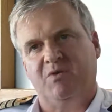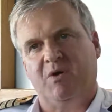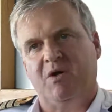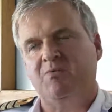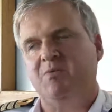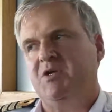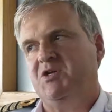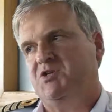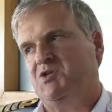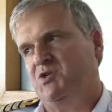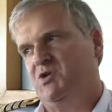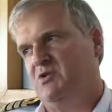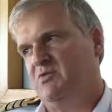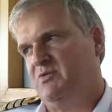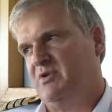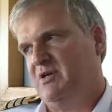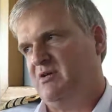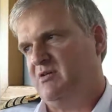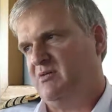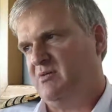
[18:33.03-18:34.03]
What we do,
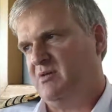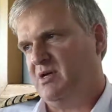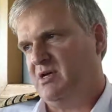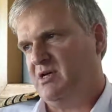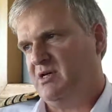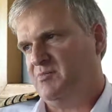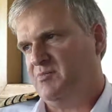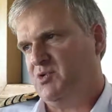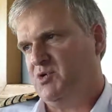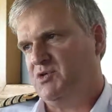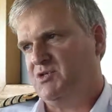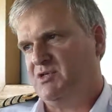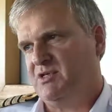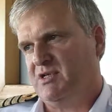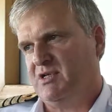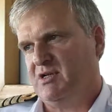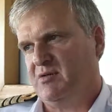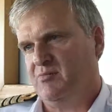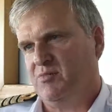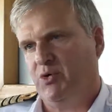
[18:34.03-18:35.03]
we put
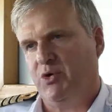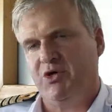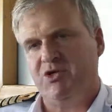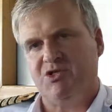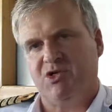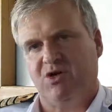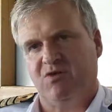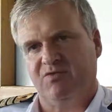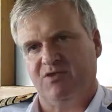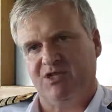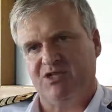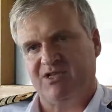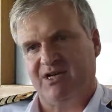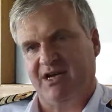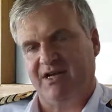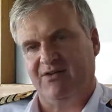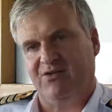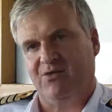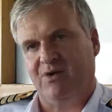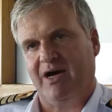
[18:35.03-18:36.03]
buoys over the
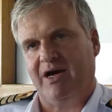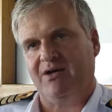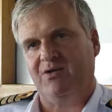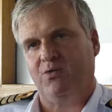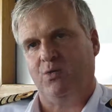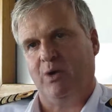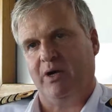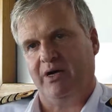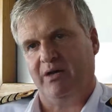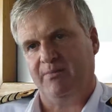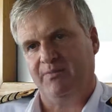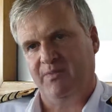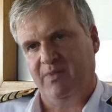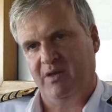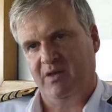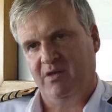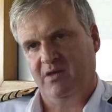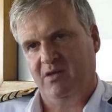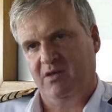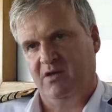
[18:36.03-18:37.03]
side right away.
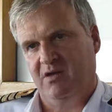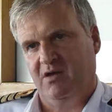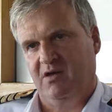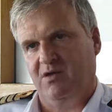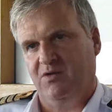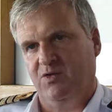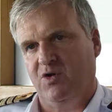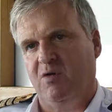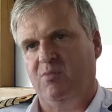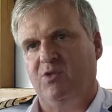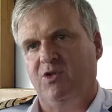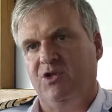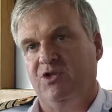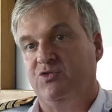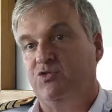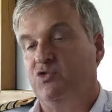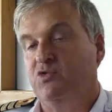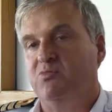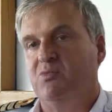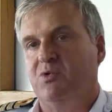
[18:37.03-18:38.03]
Normally
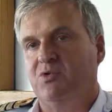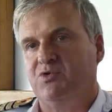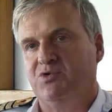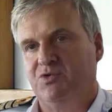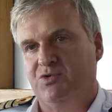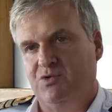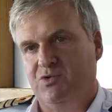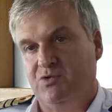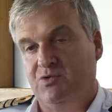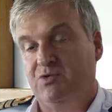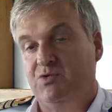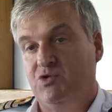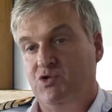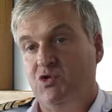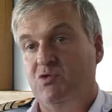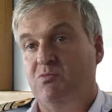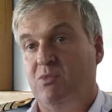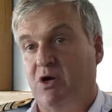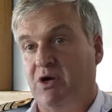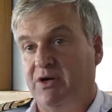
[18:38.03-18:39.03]
two
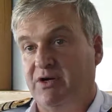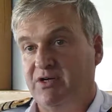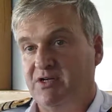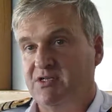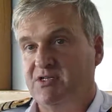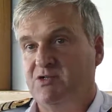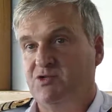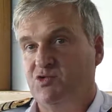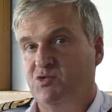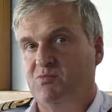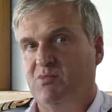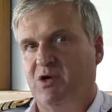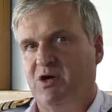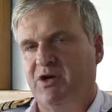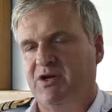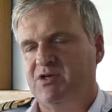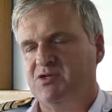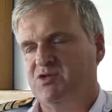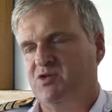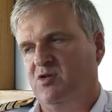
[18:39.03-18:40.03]
markers
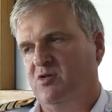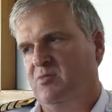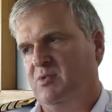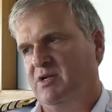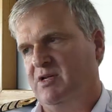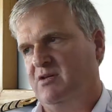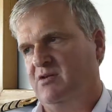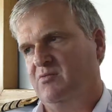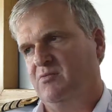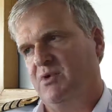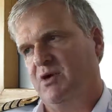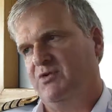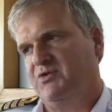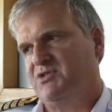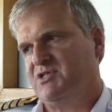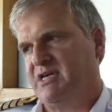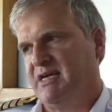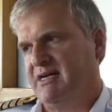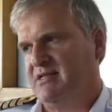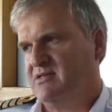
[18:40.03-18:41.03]
normally on both
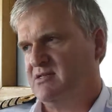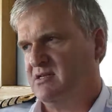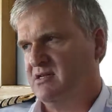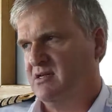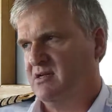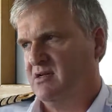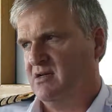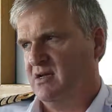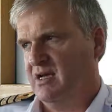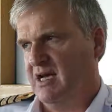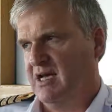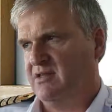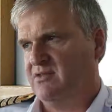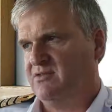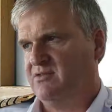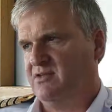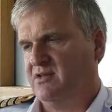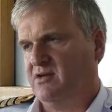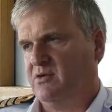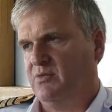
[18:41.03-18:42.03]
sides.
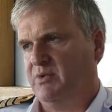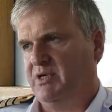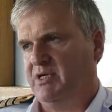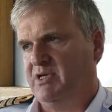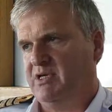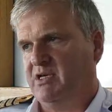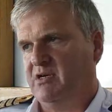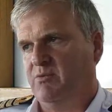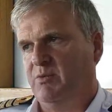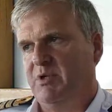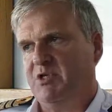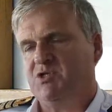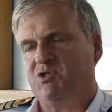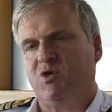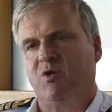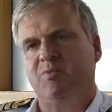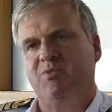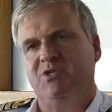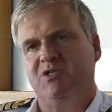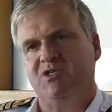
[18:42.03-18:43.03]
And we
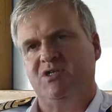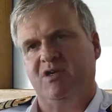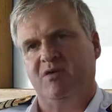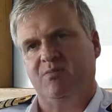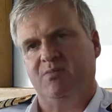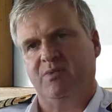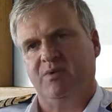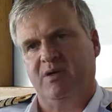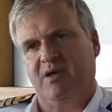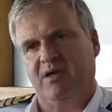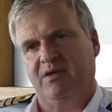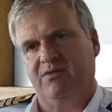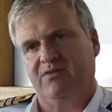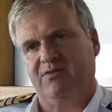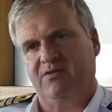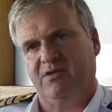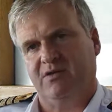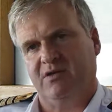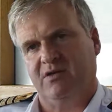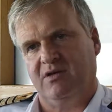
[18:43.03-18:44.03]
stop the ship
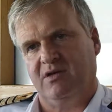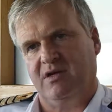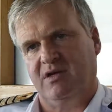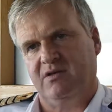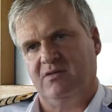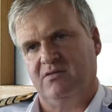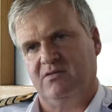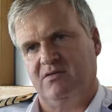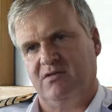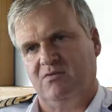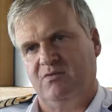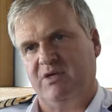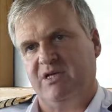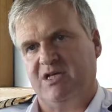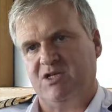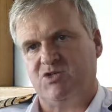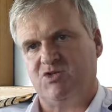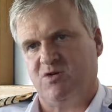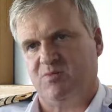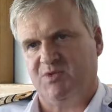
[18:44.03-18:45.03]
and we
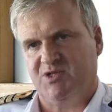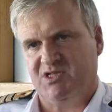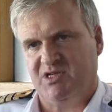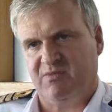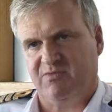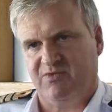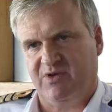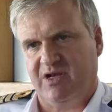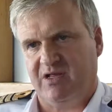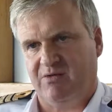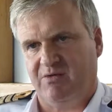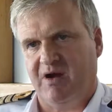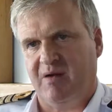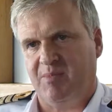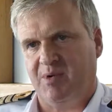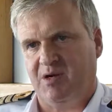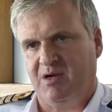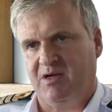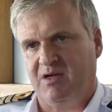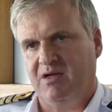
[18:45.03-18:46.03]
can stop the ship very
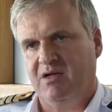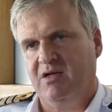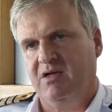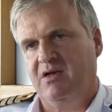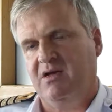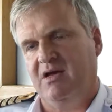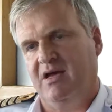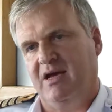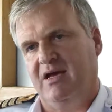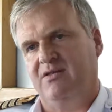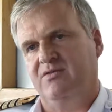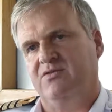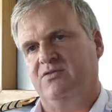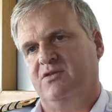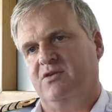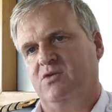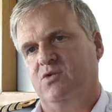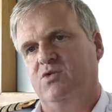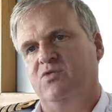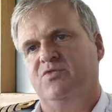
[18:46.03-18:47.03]
rapidly
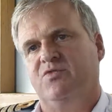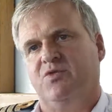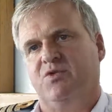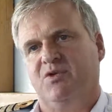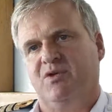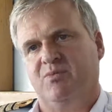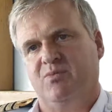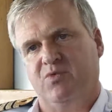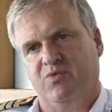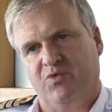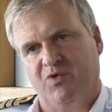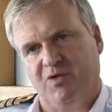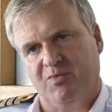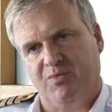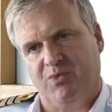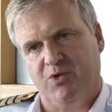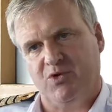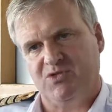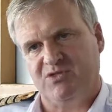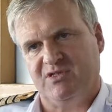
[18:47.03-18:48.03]
and look for the
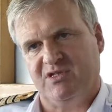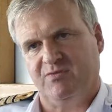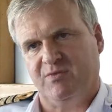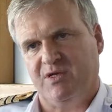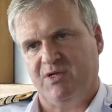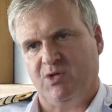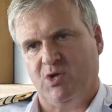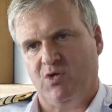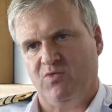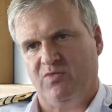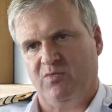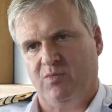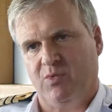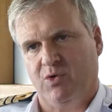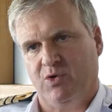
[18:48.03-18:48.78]
person that went overboard.